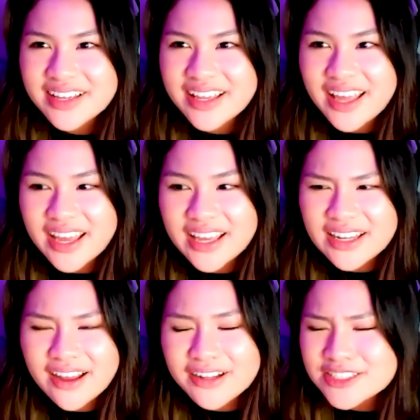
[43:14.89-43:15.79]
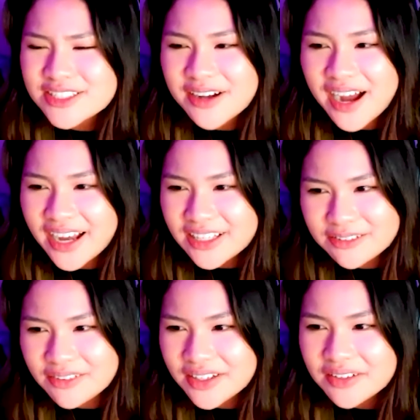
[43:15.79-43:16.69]
And I also highly
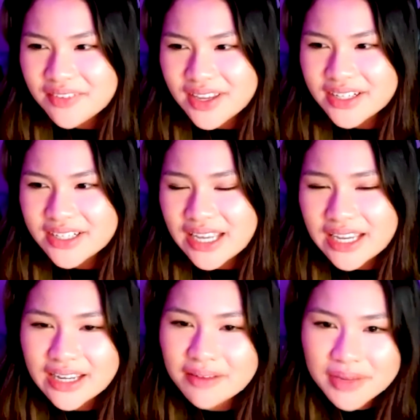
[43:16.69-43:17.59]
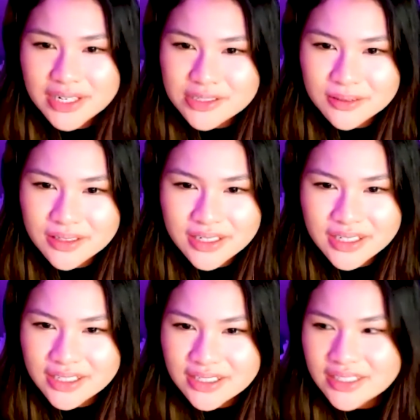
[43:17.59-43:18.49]
recommend getting a
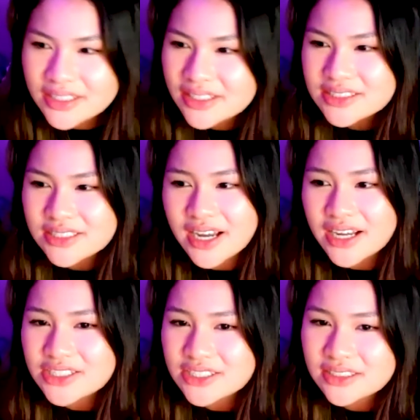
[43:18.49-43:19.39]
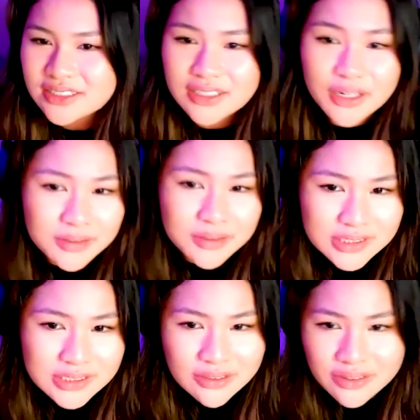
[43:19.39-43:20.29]
mentor slash
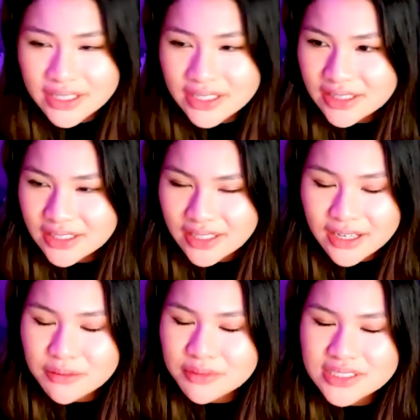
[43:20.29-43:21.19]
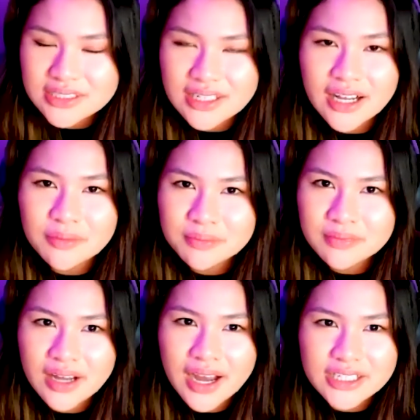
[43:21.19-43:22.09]
coach or anyone to help
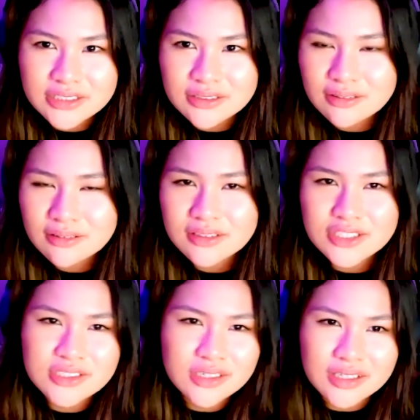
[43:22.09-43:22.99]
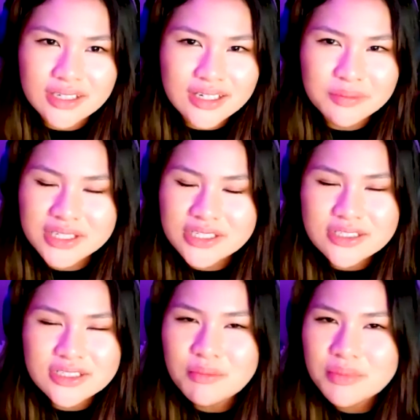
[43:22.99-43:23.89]
guide you through this journey because you
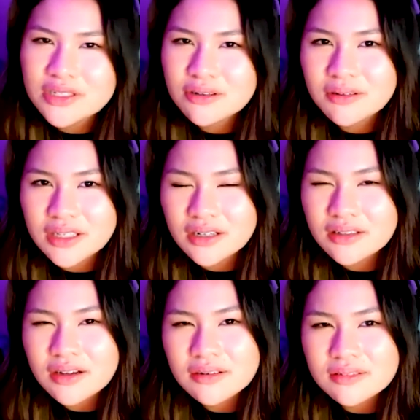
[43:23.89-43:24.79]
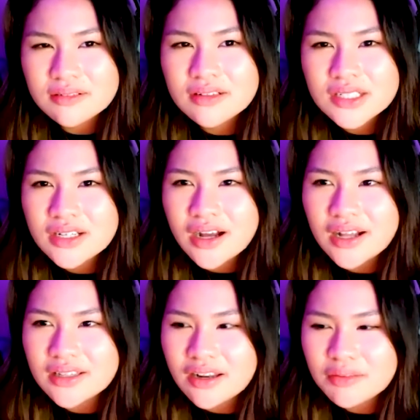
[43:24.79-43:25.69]
shouldn't be doing it alone.
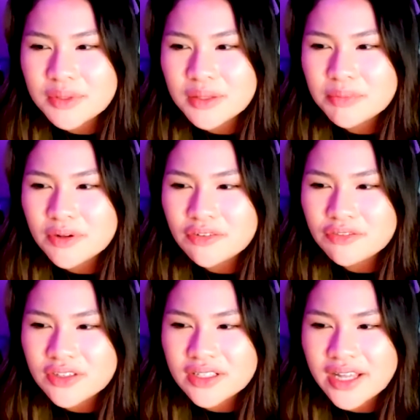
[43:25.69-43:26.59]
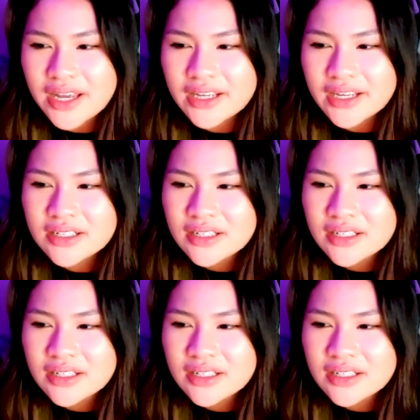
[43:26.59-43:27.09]
A lot of people feel like,